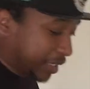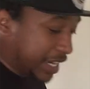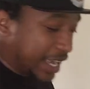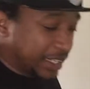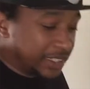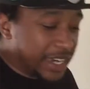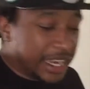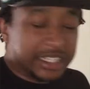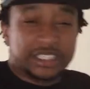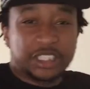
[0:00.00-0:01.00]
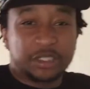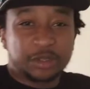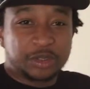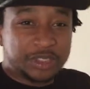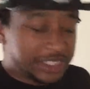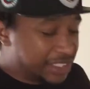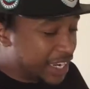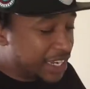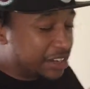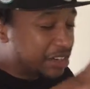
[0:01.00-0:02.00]
$3 Dollar General
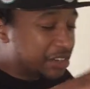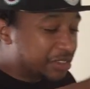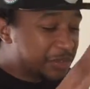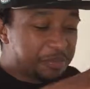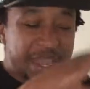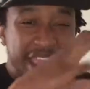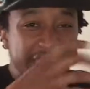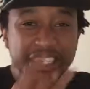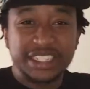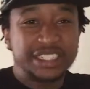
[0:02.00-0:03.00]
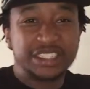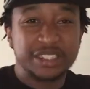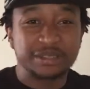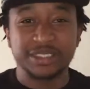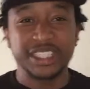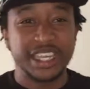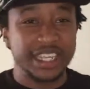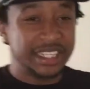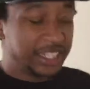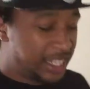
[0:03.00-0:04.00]
container package, you know what I'm
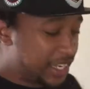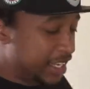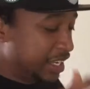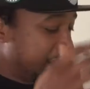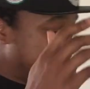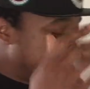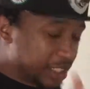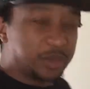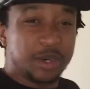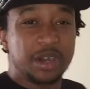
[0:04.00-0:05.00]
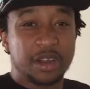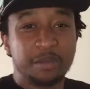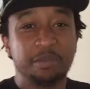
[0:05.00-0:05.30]
saying? Cause we're on a